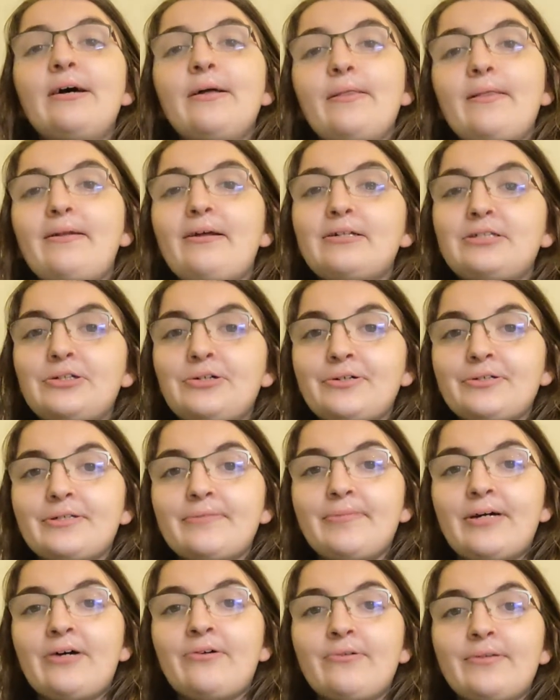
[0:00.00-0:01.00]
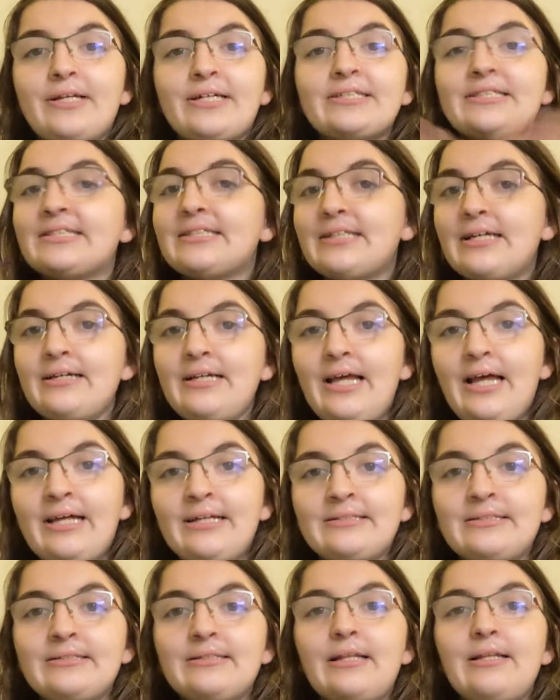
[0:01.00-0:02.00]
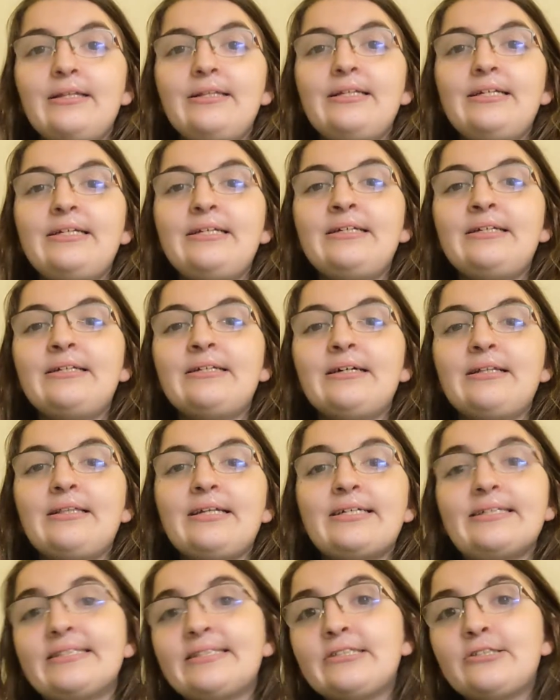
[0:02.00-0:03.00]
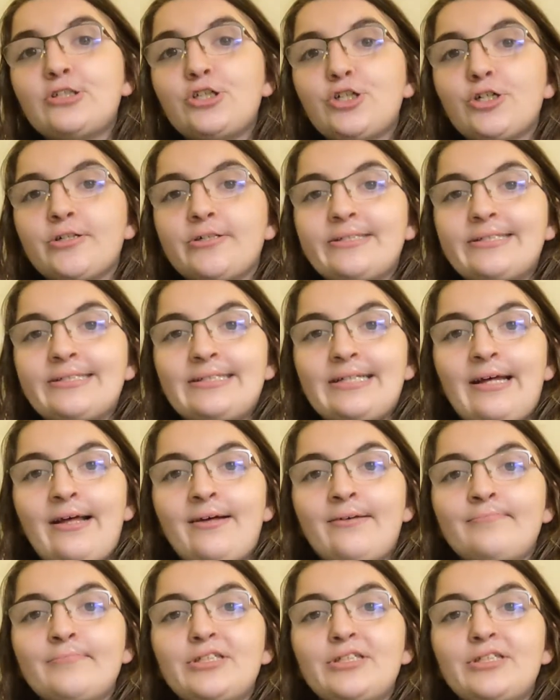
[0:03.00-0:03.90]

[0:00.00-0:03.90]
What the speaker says: that I talked about, that's again the licensure exam.